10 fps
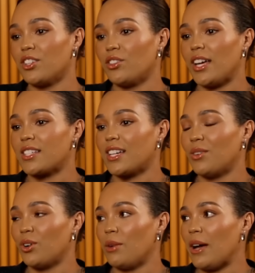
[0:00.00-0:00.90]
so that's kind of
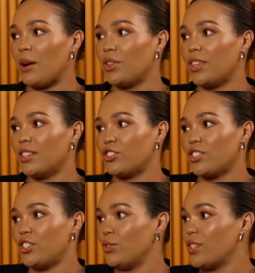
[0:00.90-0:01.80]
where I'm at with it, is
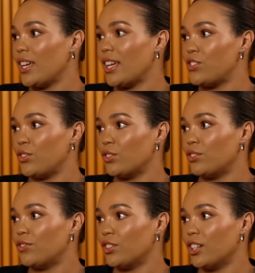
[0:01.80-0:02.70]
just using it as fuel
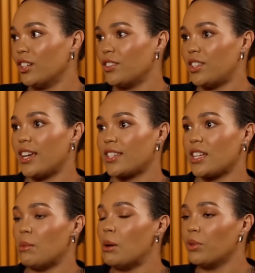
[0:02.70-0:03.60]
for the next
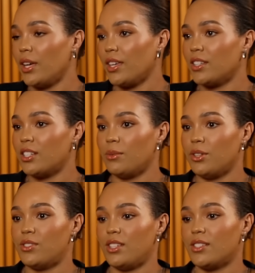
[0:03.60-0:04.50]
time I'm playing in the W
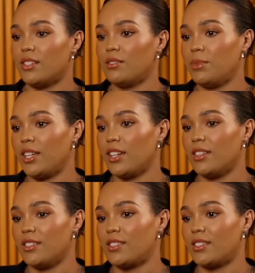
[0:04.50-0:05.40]
season,
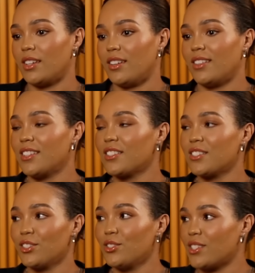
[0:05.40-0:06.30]
because it sucks
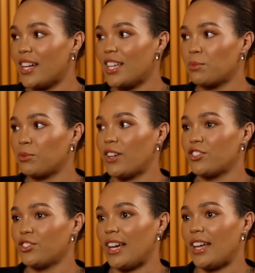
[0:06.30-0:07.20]
to lose. And as a
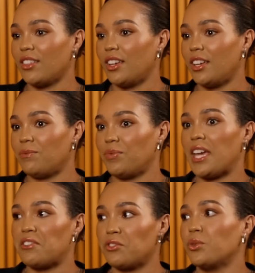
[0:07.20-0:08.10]
professional athlete,
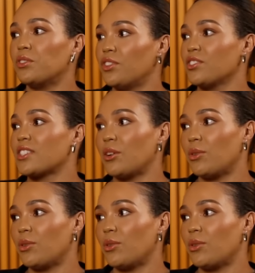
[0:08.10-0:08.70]
everyone feels that